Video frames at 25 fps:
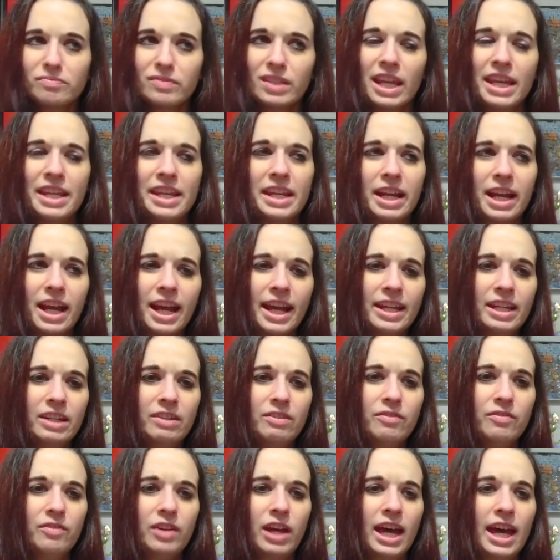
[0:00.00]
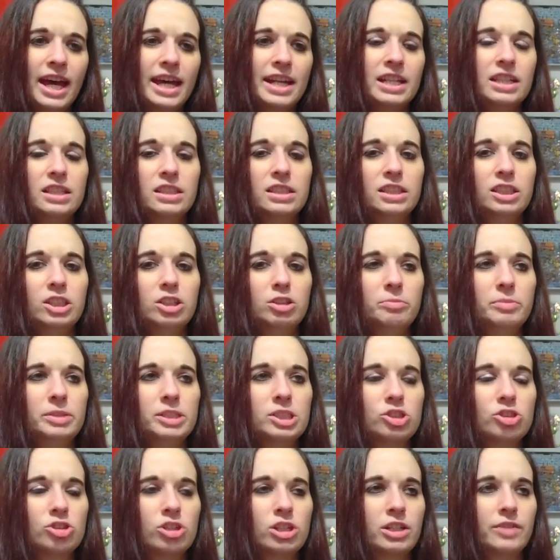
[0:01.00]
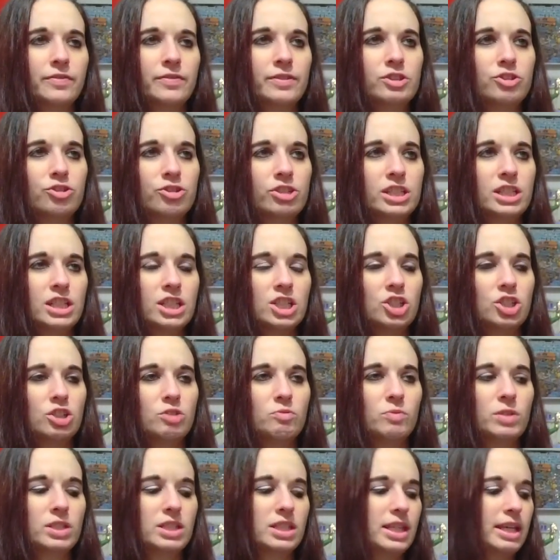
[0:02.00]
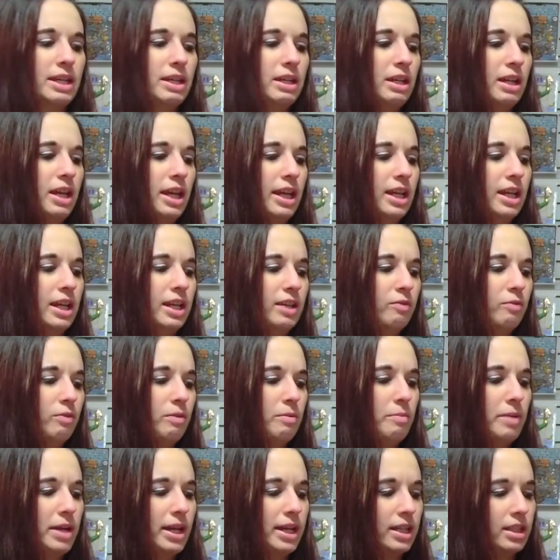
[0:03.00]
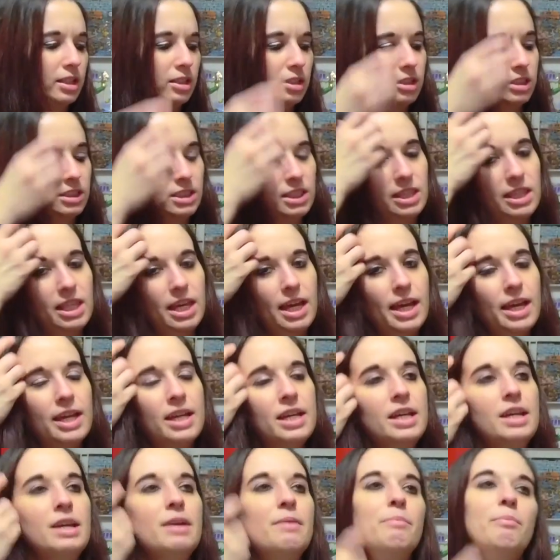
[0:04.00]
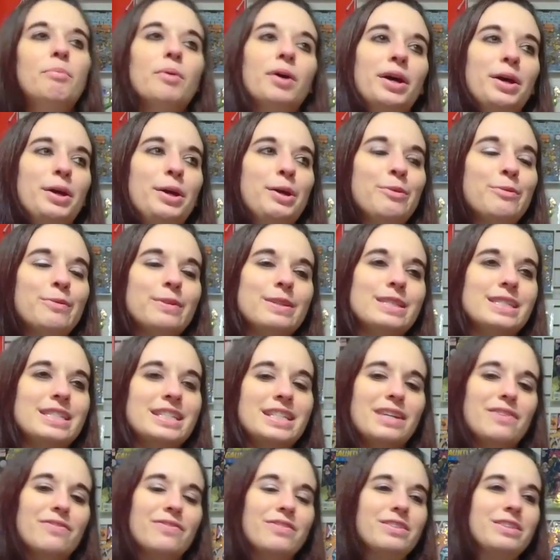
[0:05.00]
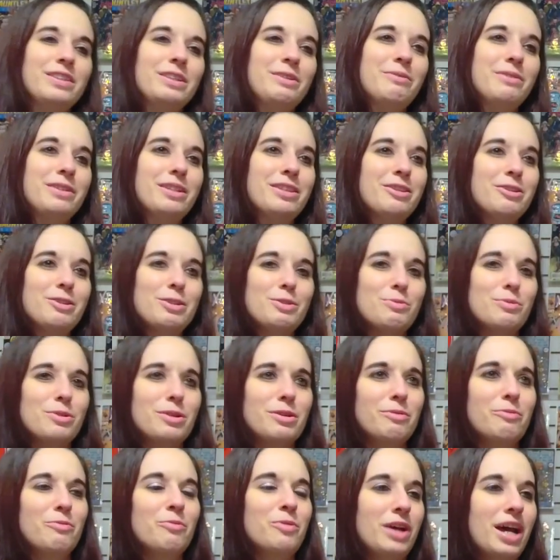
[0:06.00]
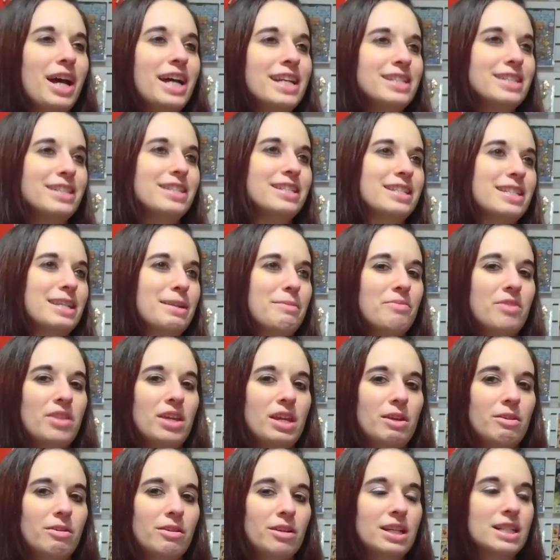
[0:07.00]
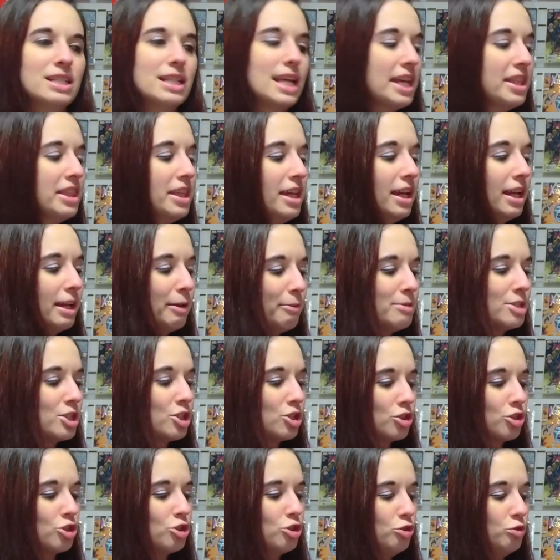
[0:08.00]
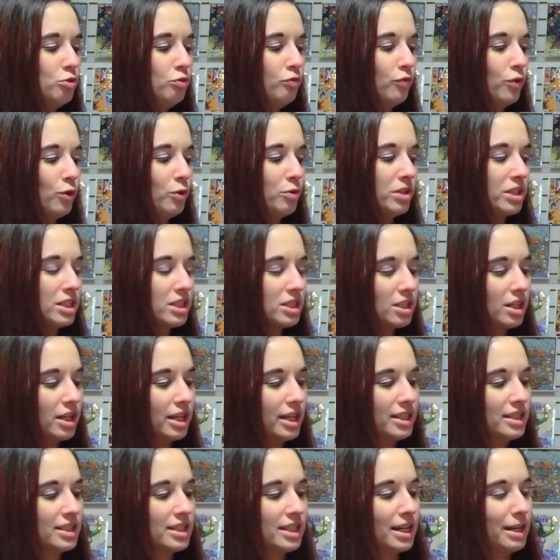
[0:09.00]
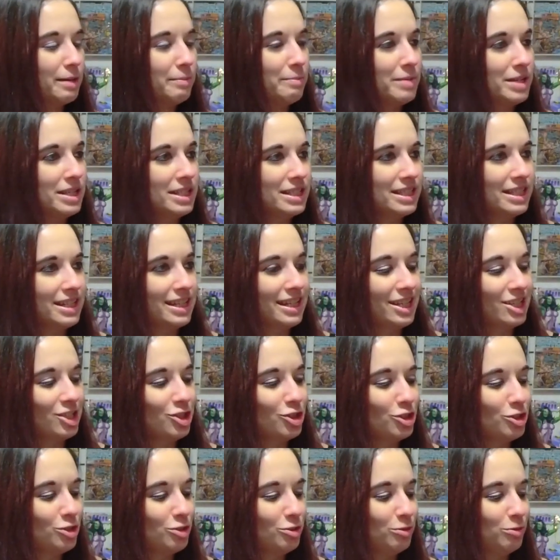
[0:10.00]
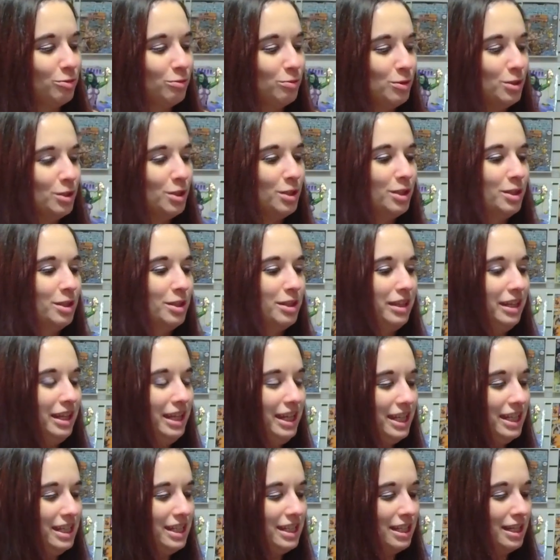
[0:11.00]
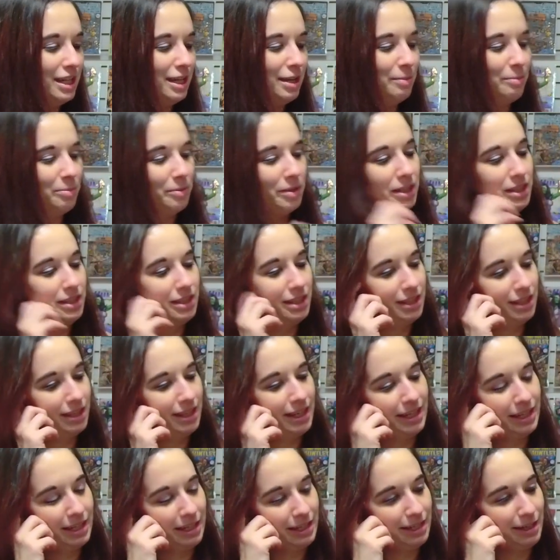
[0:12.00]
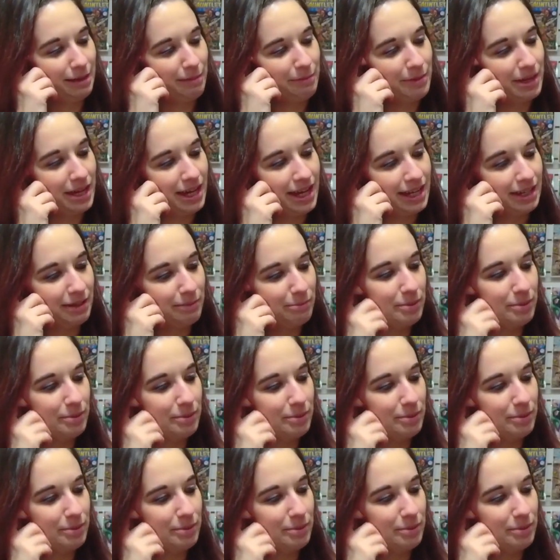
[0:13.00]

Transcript: And it kind of had a little bit stronger of a transition once I kind of went back and looked at that. But it was definitely one of those where I did the same thing. Because I think I was too focused on, did I miss an issue, end up, and then, like, I'd come back.